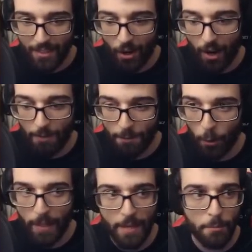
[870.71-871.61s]
Alright,
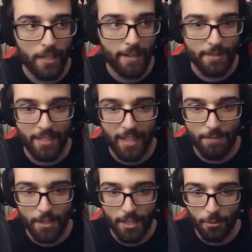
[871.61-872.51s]
4 people left,
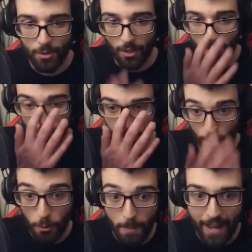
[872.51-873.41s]
11 kills. Not doing
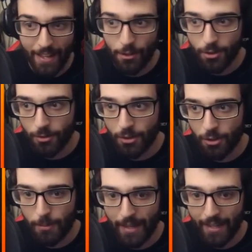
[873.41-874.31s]
too bad, not doing
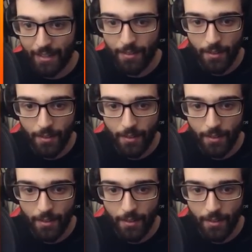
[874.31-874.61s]
too bad.